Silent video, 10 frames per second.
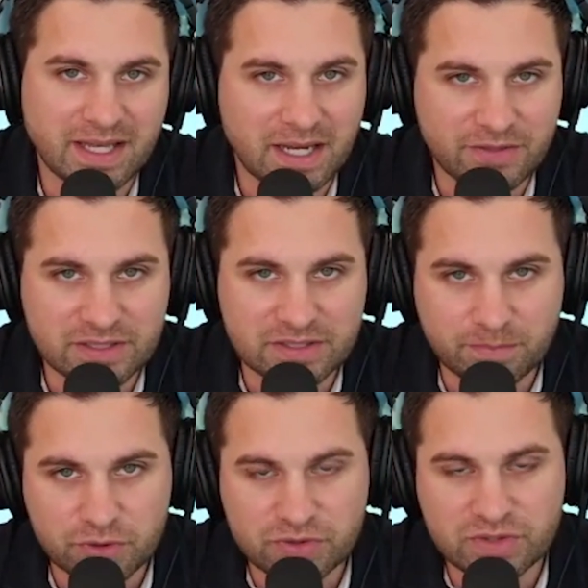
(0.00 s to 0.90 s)
I think the
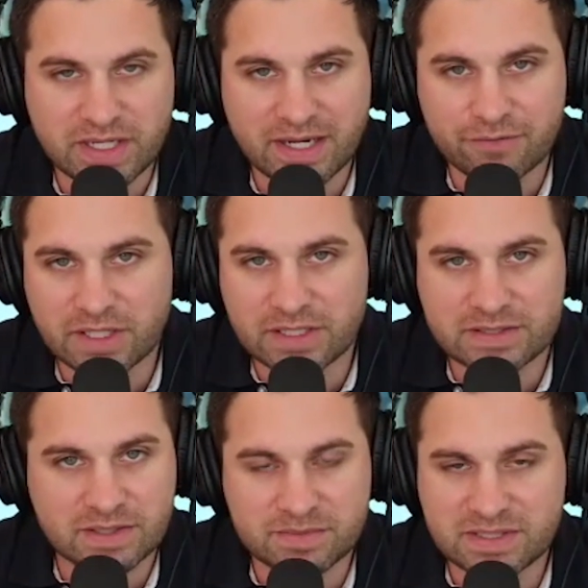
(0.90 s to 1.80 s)
person that
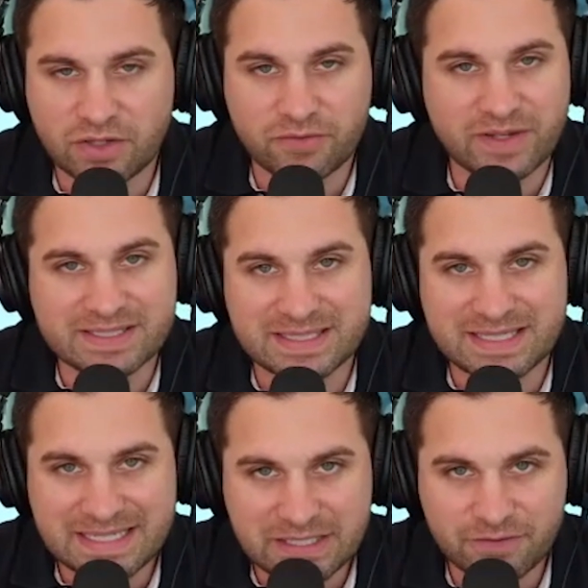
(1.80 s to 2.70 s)
advertises themselves as an
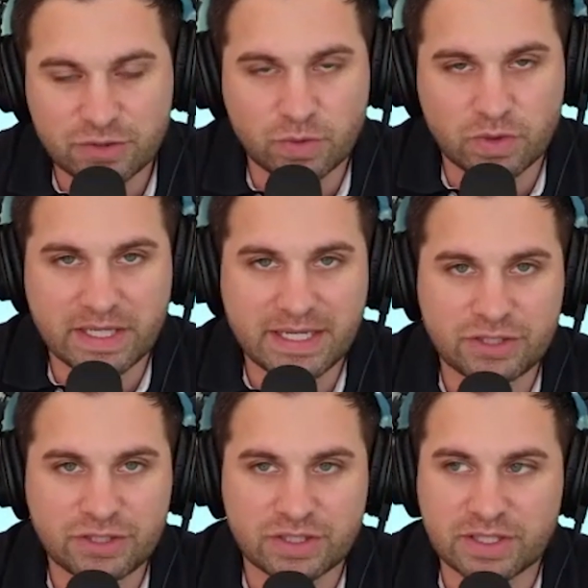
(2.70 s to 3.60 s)
individual
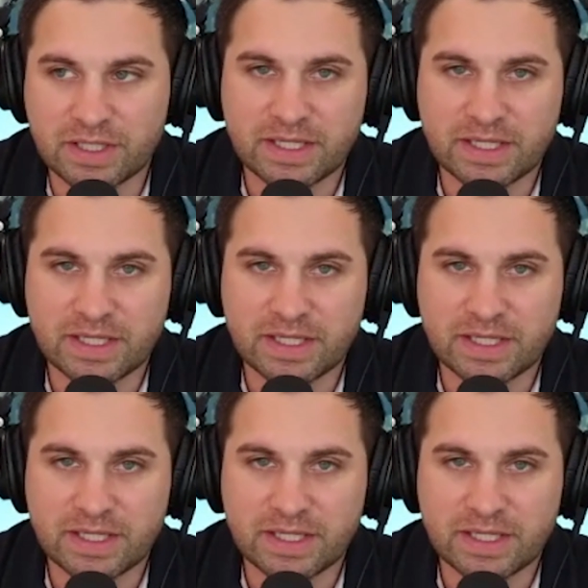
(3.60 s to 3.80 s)
agent